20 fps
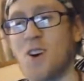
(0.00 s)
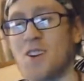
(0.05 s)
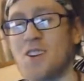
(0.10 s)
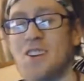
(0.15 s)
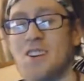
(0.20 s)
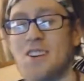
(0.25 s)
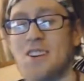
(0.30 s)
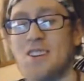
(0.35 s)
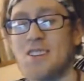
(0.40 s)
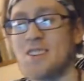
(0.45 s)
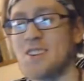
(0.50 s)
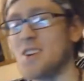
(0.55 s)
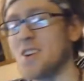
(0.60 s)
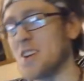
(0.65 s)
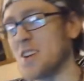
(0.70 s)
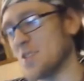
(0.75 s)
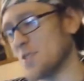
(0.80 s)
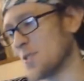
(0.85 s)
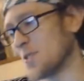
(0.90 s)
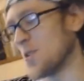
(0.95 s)
You know, like
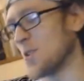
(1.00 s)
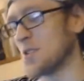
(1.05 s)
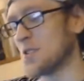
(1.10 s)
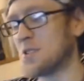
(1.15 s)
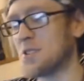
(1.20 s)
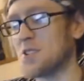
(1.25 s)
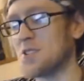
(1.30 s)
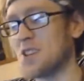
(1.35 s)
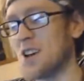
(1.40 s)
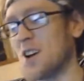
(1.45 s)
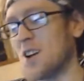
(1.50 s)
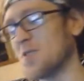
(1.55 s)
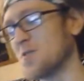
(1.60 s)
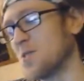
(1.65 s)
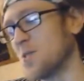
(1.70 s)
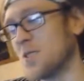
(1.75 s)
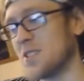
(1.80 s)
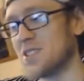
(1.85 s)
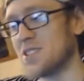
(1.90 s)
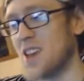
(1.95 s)
recording yourself, doing
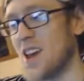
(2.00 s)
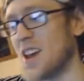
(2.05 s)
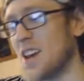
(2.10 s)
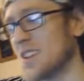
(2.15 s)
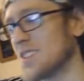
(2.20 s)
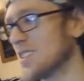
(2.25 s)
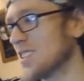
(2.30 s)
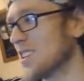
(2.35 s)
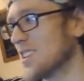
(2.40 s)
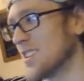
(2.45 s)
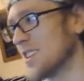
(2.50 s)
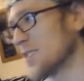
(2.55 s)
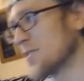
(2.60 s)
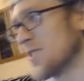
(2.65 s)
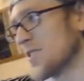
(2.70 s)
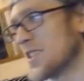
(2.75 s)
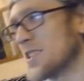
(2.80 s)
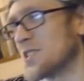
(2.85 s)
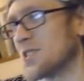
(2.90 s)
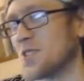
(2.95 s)
takes, getting the green
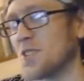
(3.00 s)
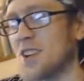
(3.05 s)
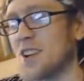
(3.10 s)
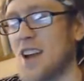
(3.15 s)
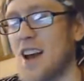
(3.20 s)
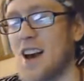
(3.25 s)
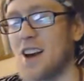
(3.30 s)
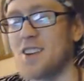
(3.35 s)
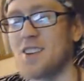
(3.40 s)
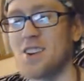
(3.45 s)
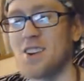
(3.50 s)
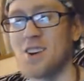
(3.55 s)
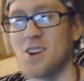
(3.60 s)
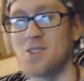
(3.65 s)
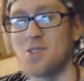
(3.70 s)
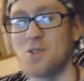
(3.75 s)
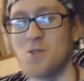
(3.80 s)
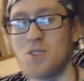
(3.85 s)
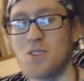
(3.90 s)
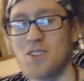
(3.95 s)
screen out, you know, doing
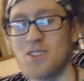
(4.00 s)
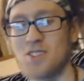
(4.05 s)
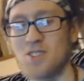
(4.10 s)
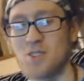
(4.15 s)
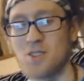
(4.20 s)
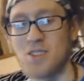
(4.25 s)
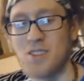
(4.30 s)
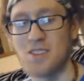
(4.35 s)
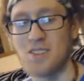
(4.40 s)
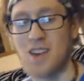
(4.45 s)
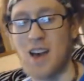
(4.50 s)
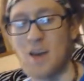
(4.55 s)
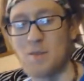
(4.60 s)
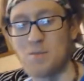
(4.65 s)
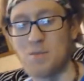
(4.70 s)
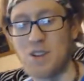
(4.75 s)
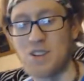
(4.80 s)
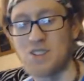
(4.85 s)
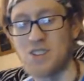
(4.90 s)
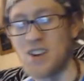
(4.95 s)
this complex
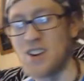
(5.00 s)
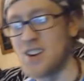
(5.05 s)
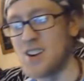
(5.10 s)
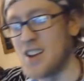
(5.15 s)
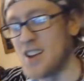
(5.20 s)
editing.